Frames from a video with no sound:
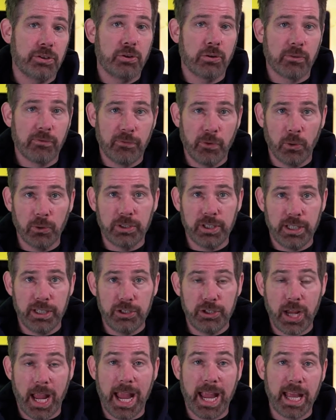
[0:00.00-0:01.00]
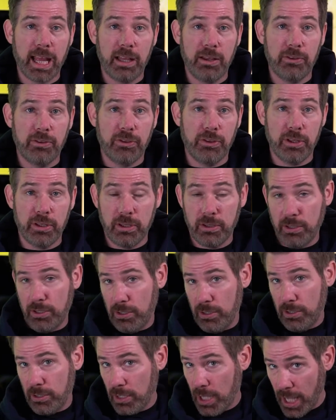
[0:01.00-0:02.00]
your voltage, and
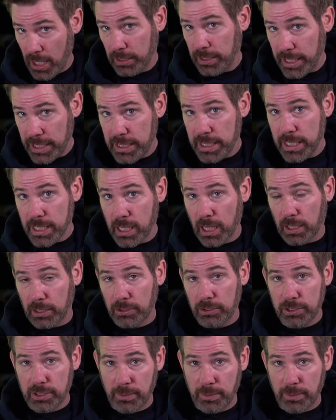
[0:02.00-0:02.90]
the LED color,